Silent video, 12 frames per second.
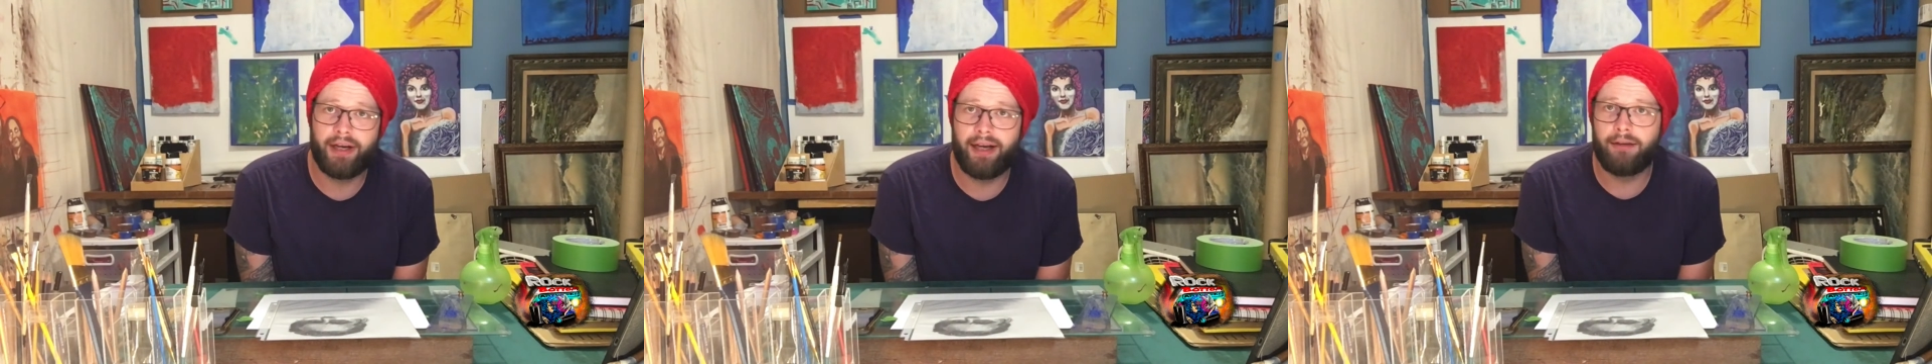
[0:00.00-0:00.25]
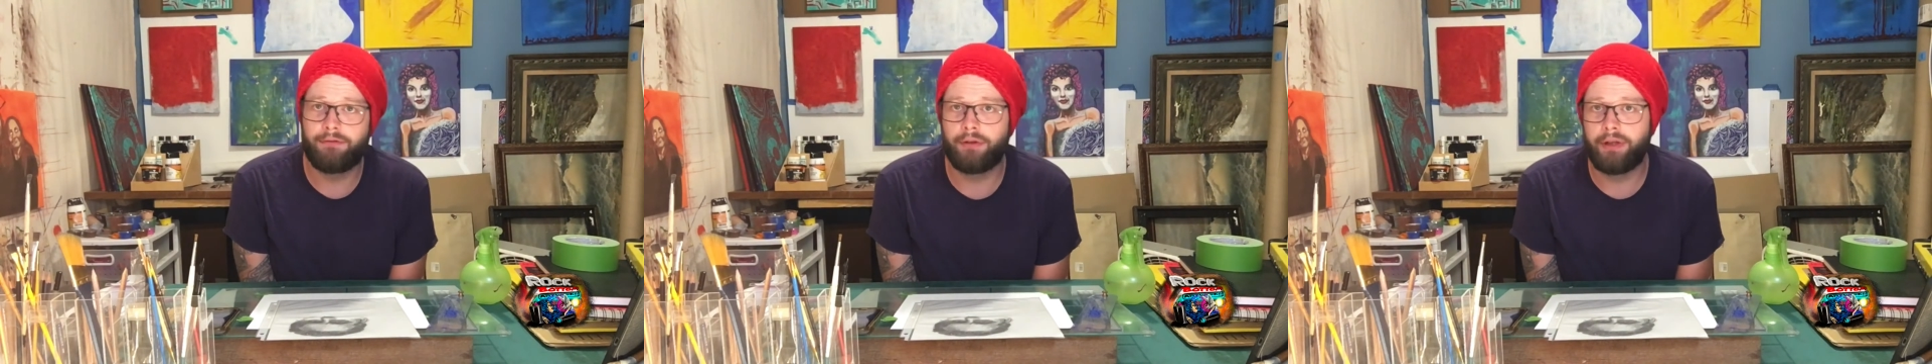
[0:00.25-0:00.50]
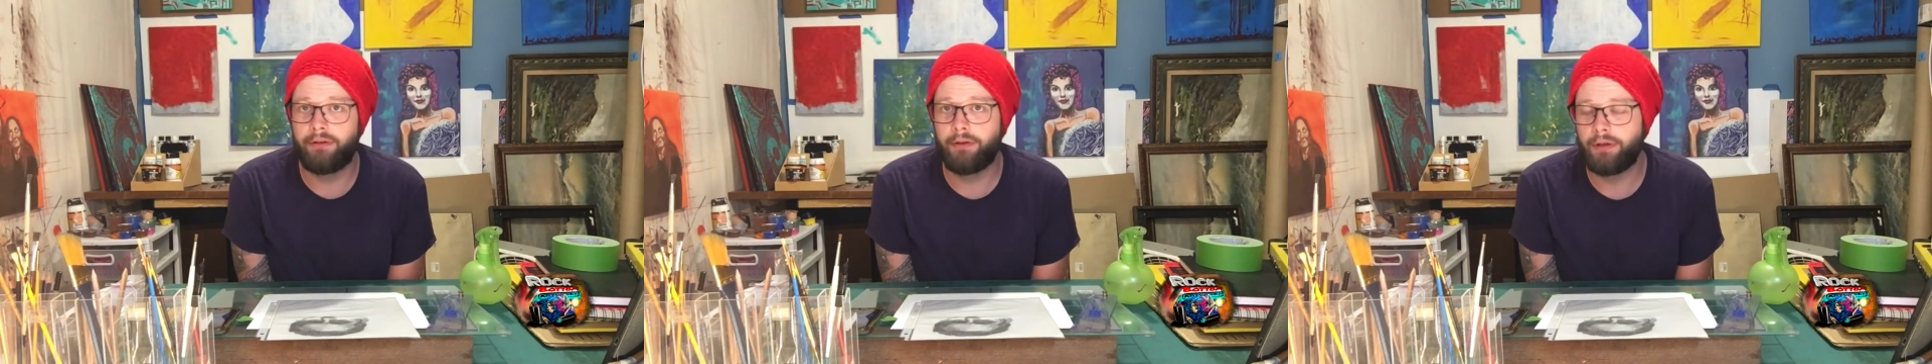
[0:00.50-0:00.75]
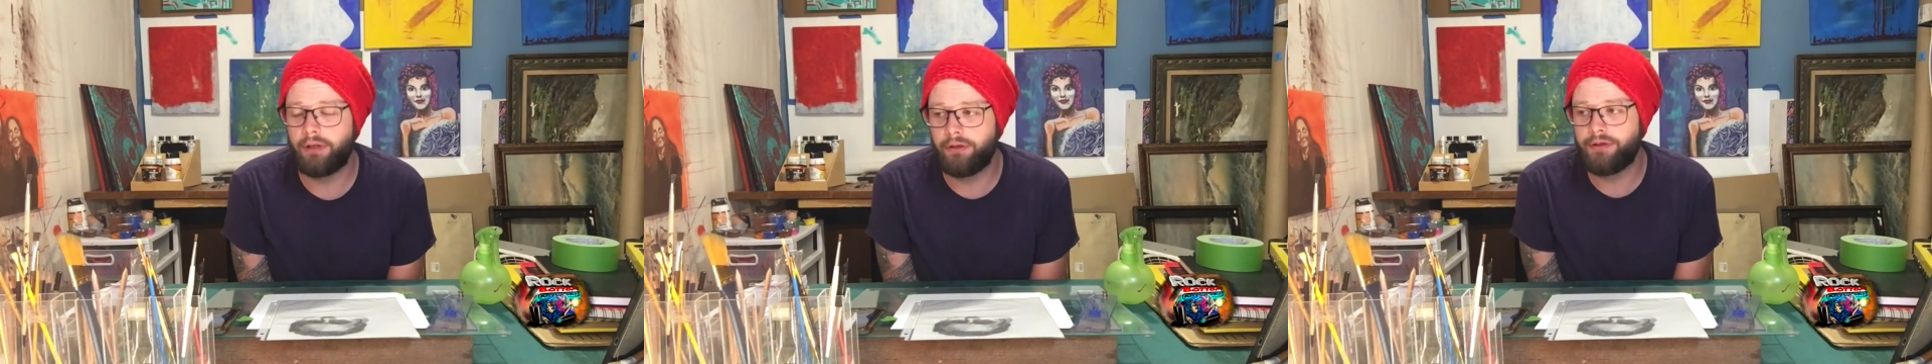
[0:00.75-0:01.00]
that I have for
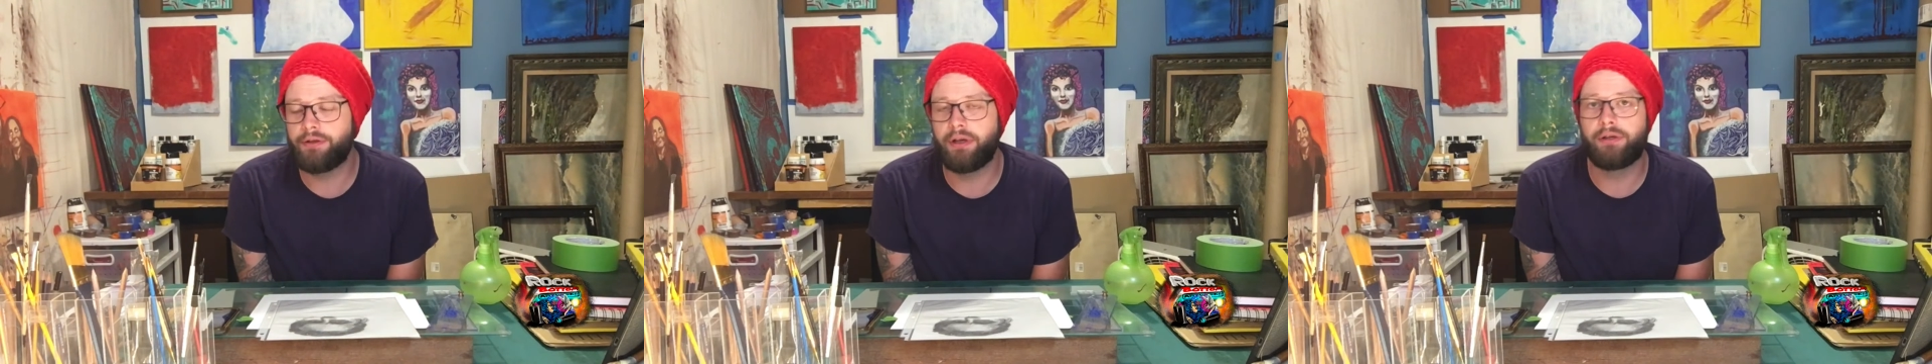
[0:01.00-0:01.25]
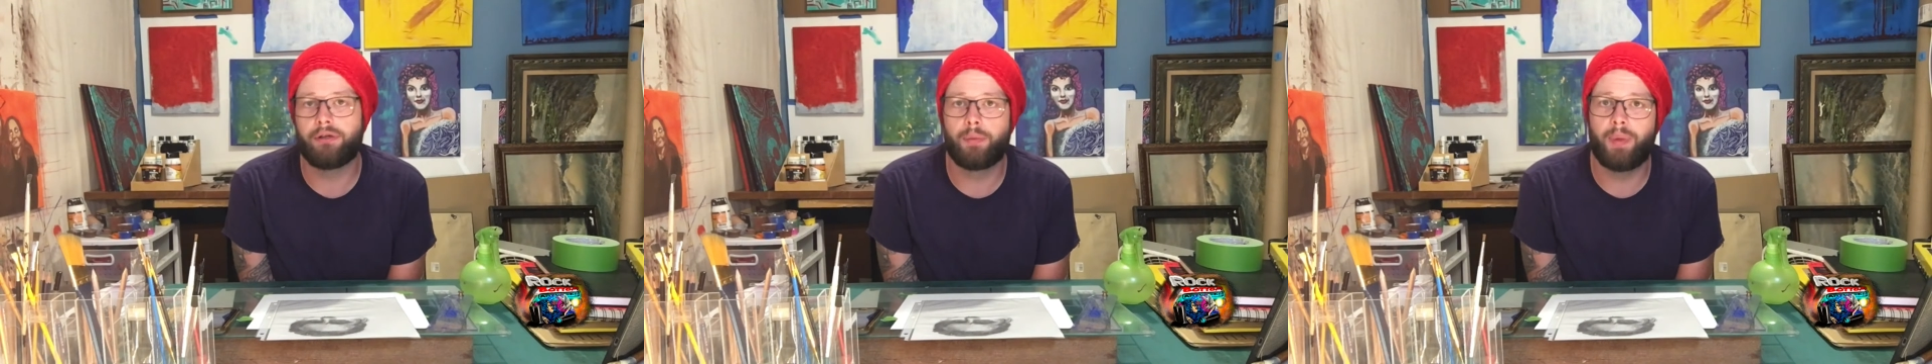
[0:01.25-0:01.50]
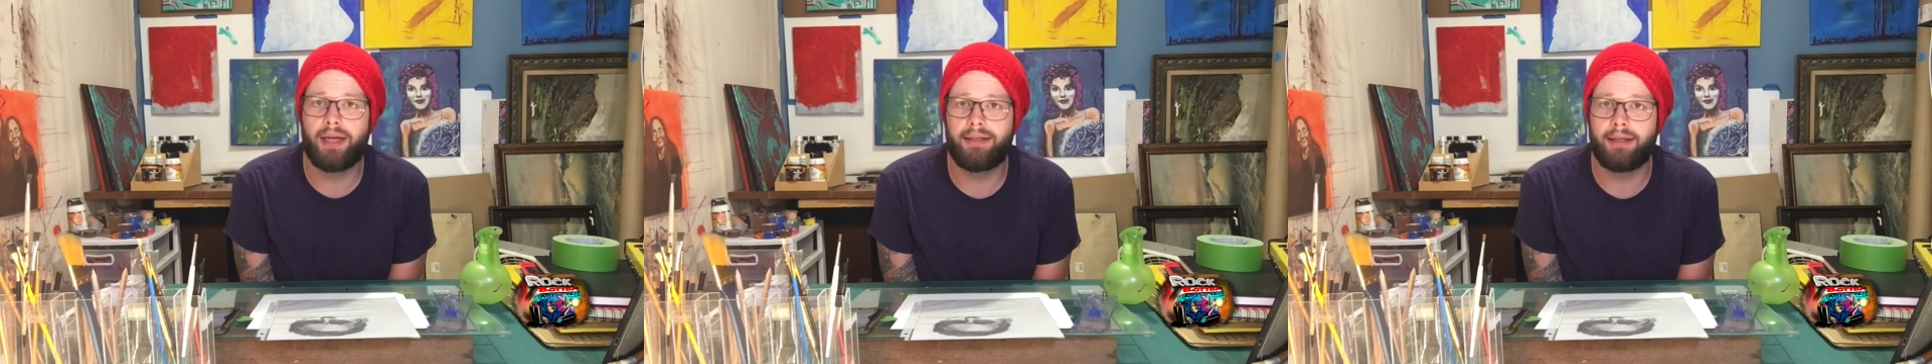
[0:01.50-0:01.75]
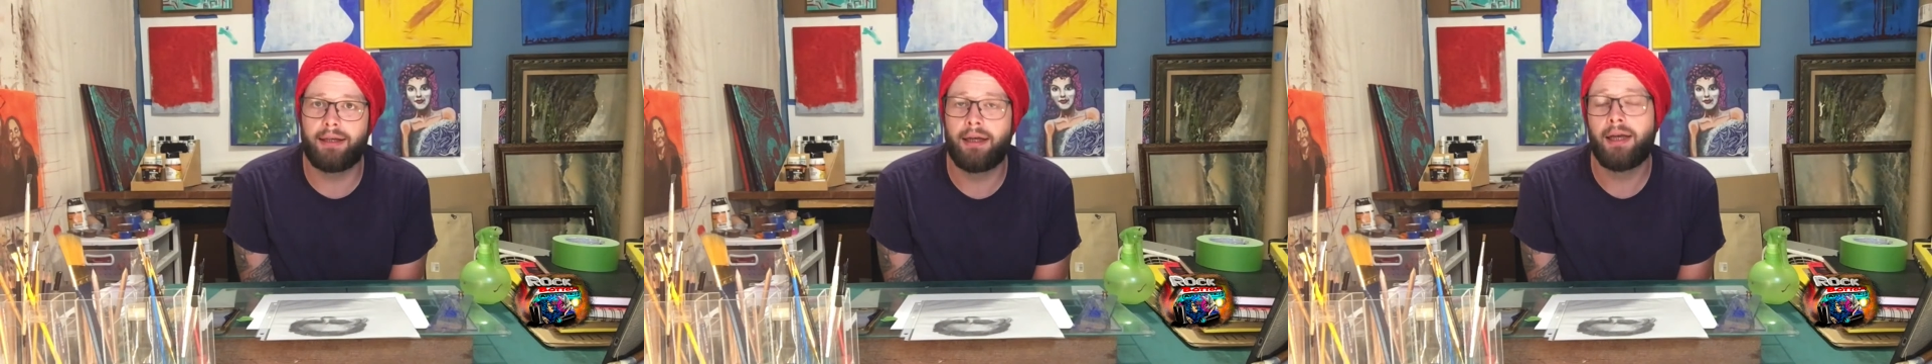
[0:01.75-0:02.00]
either illustration or
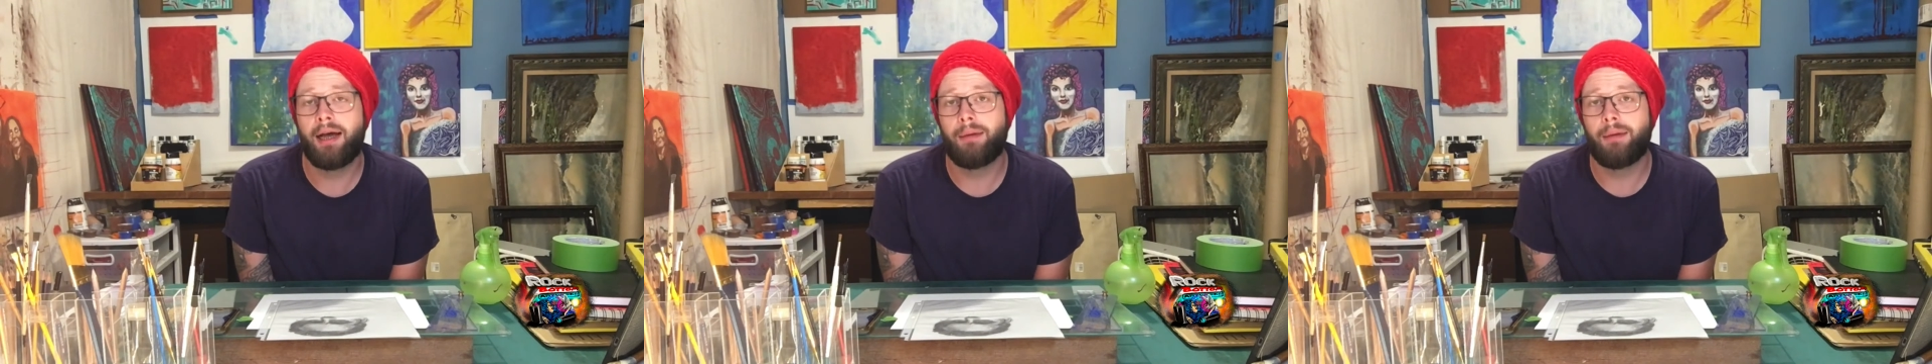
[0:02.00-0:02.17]
painting.